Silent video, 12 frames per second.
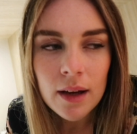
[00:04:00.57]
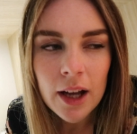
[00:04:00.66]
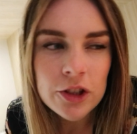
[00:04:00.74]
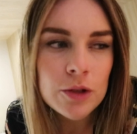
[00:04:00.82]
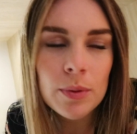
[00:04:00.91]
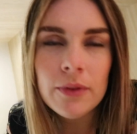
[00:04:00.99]

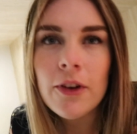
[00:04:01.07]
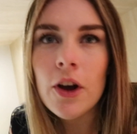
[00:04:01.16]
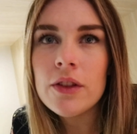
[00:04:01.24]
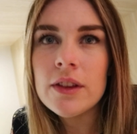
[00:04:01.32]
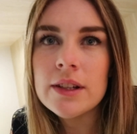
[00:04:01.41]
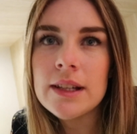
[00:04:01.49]
I just
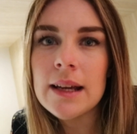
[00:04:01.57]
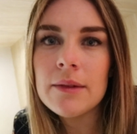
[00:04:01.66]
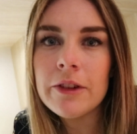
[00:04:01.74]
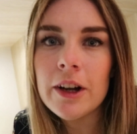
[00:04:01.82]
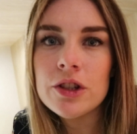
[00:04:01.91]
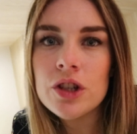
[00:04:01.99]
preferred the
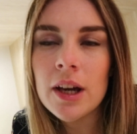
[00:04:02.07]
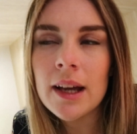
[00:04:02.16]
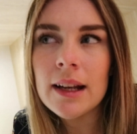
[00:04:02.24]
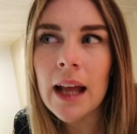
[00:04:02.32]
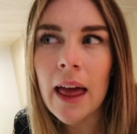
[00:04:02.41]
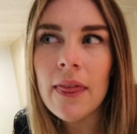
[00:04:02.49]
deep fried
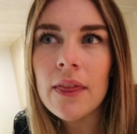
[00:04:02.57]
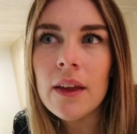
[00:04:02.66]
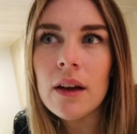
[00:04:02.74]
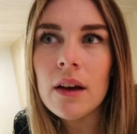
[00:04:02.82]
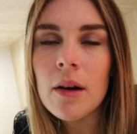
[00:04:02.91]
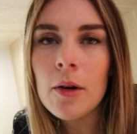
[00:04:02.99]
chicken and
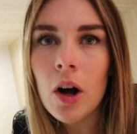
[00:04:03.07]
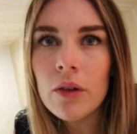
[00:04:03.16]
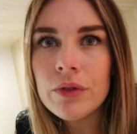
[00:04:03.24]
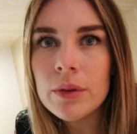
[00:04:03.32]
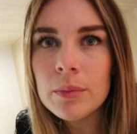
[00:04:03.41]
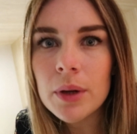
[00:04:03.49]
the
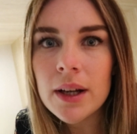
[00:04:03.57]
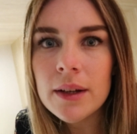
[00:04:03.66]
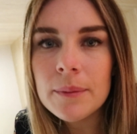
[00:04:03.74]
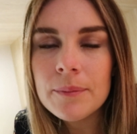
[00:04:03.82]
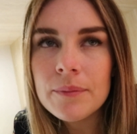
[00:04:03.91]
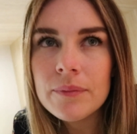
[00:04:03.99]
hoffen bread,